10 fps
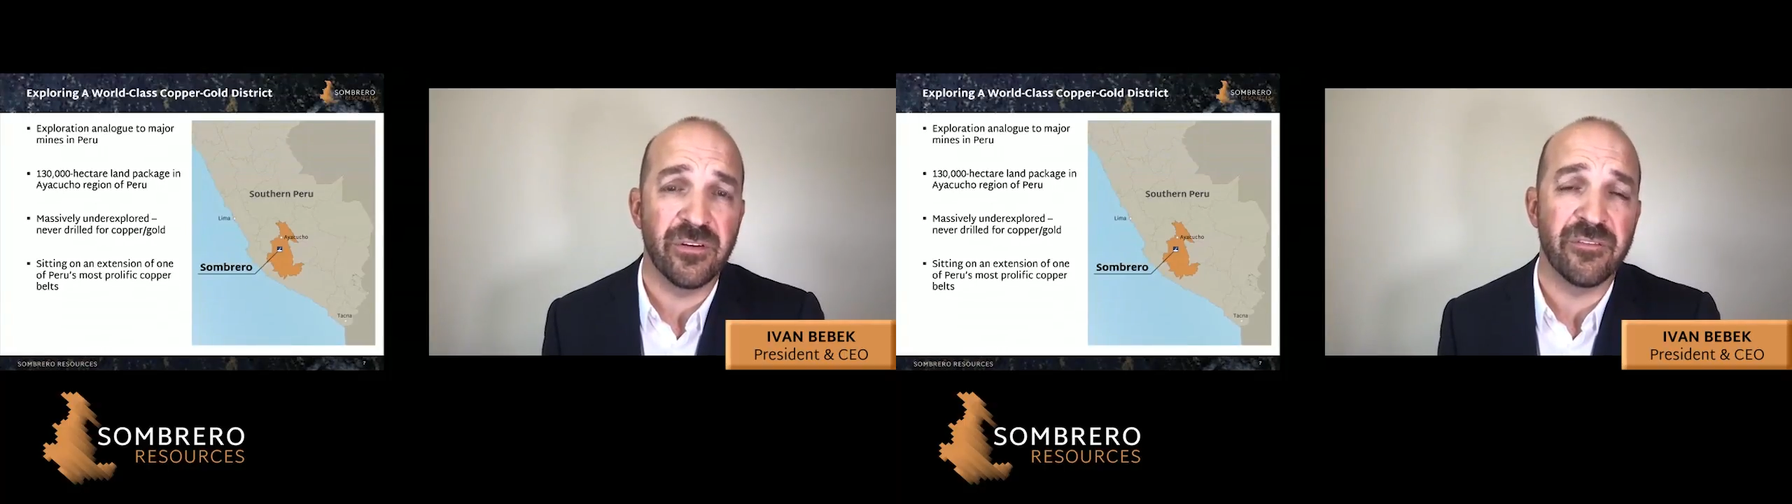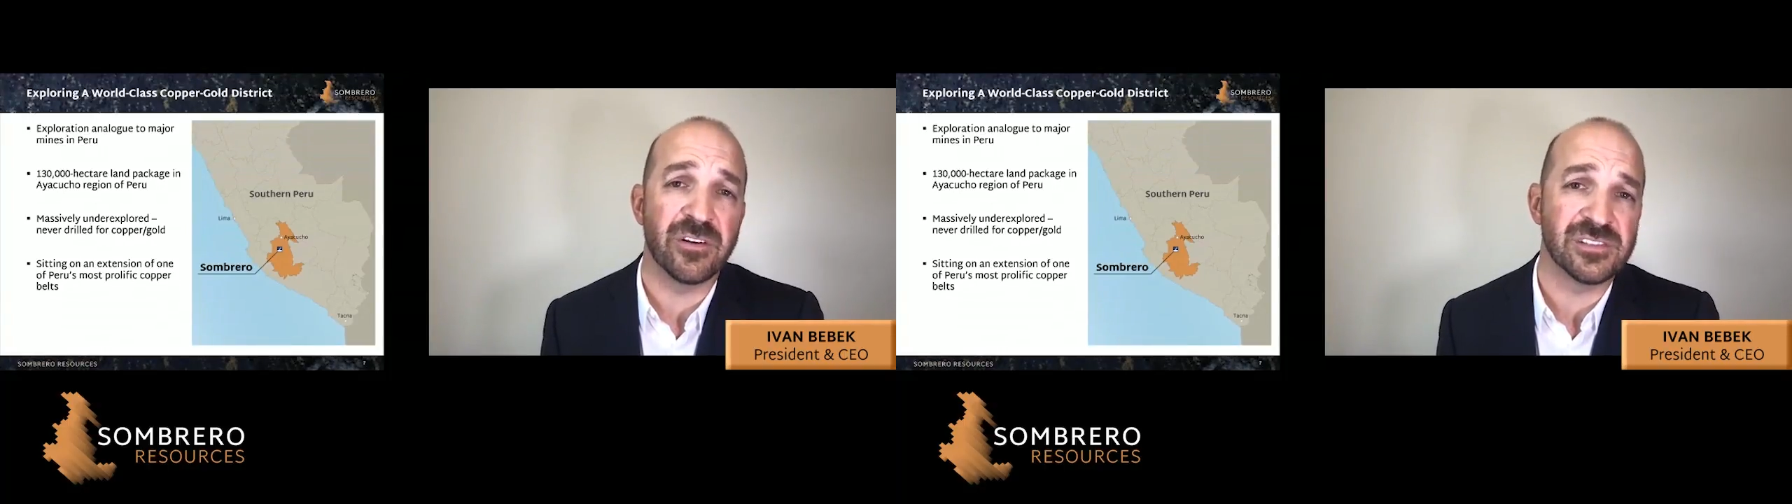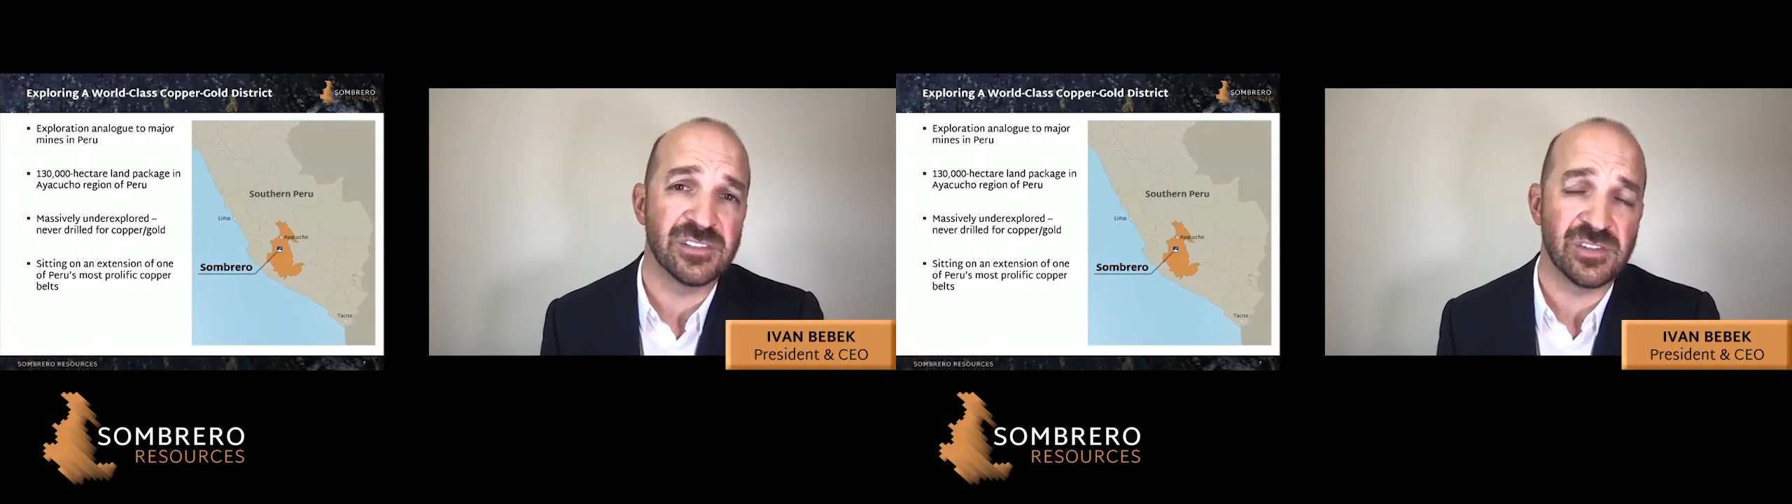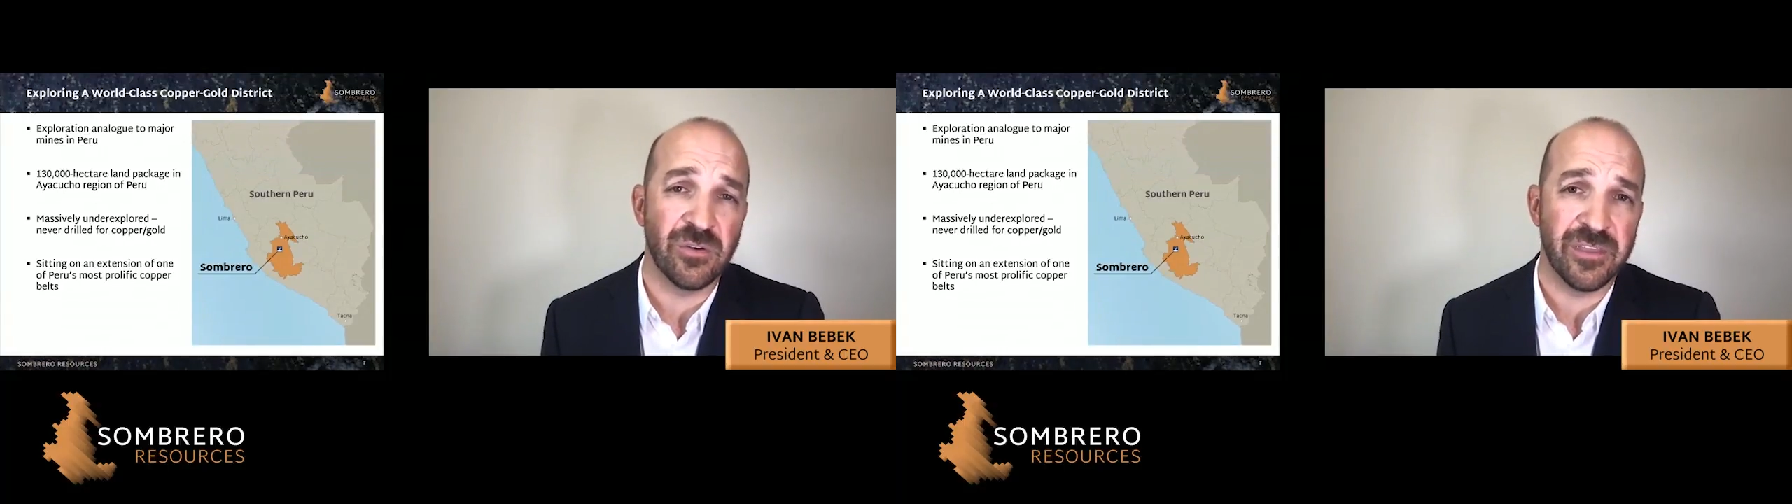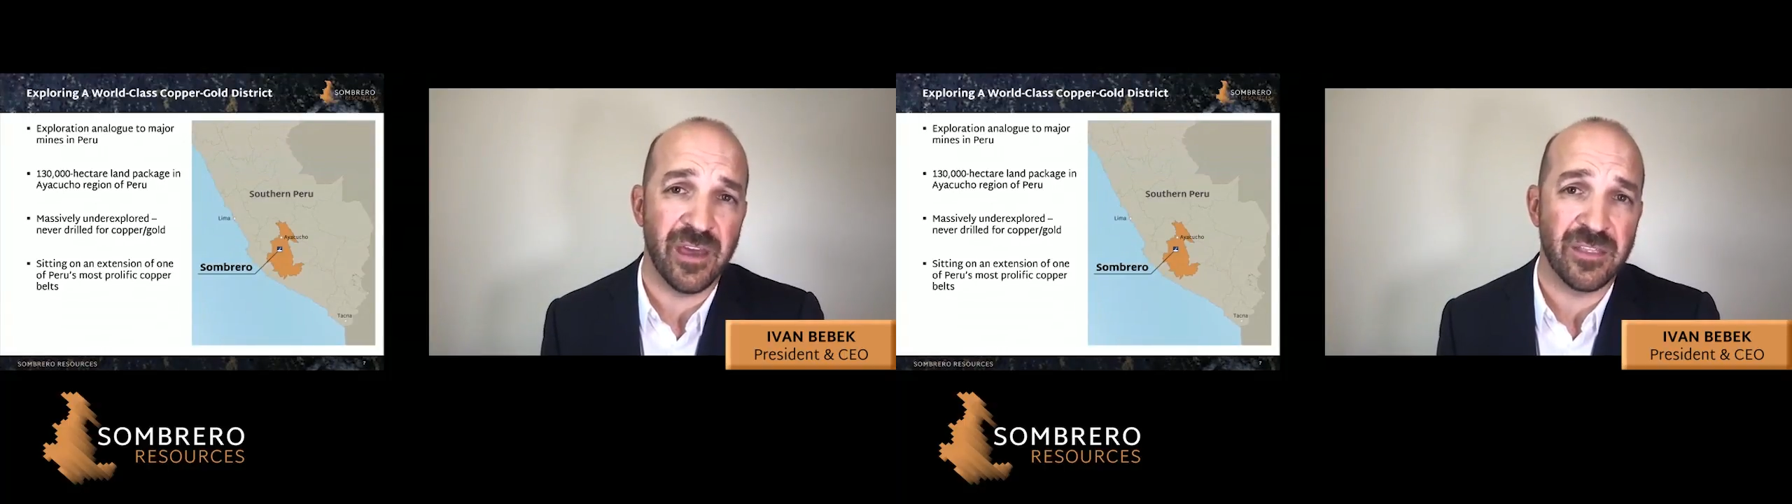versus go
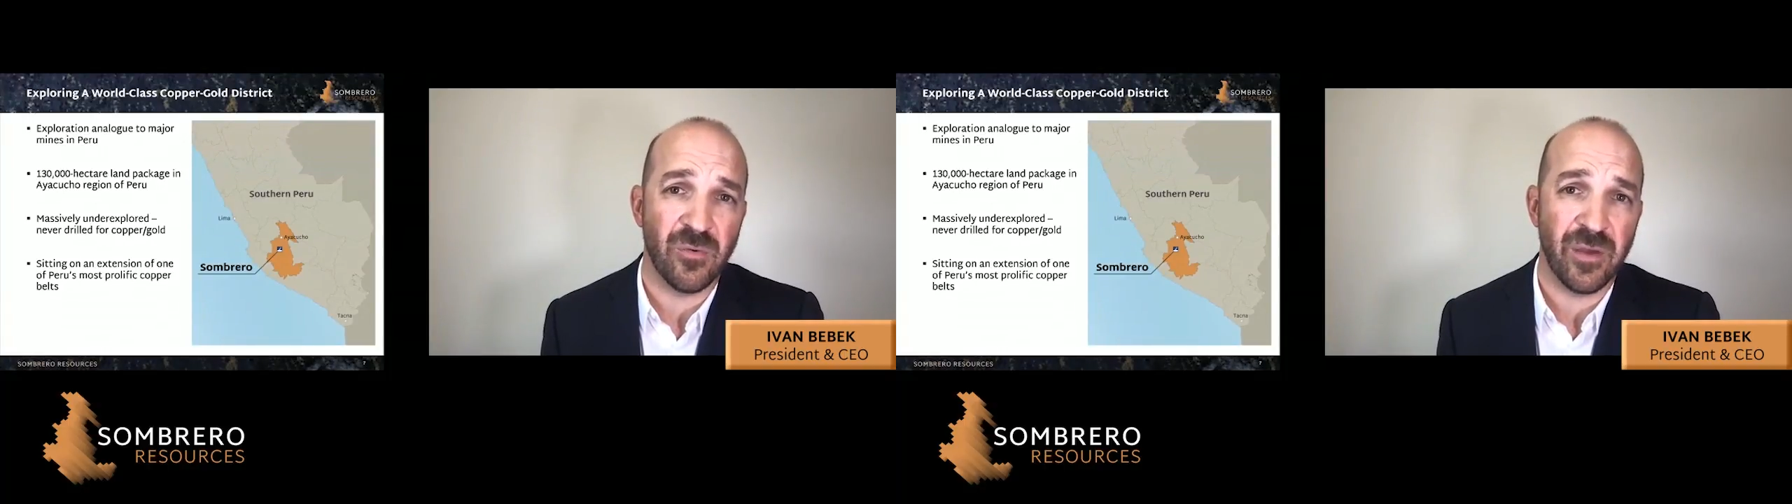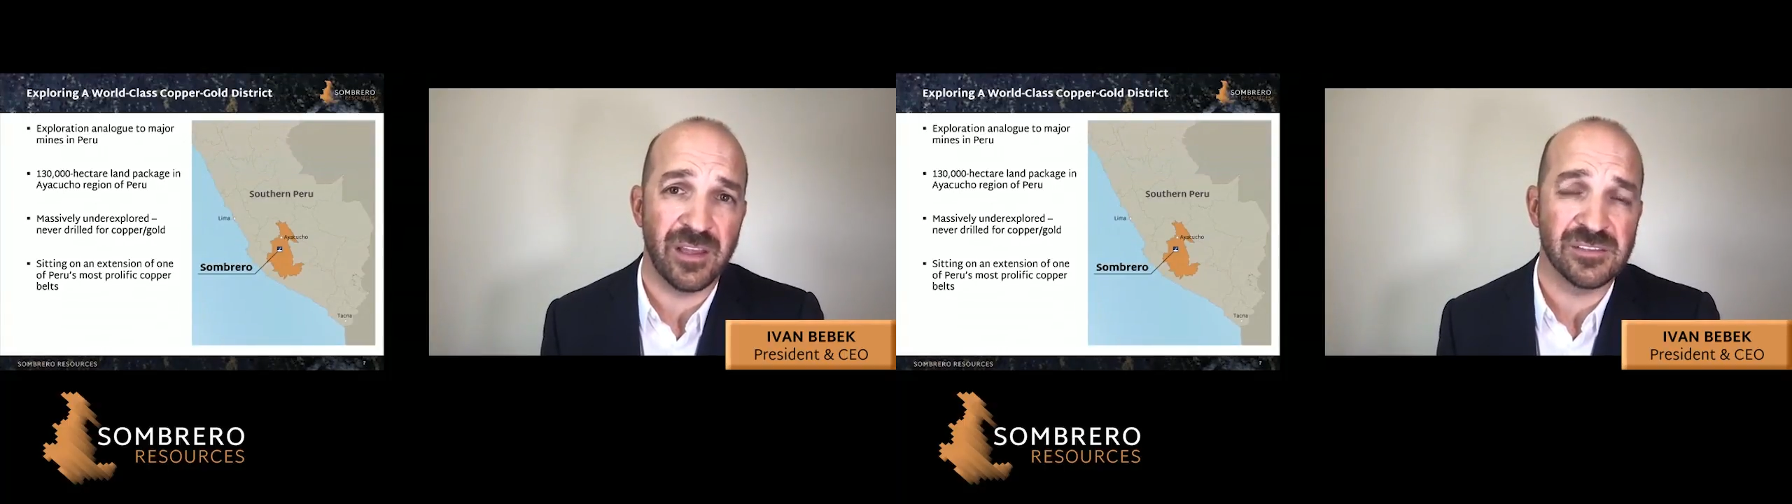the other way.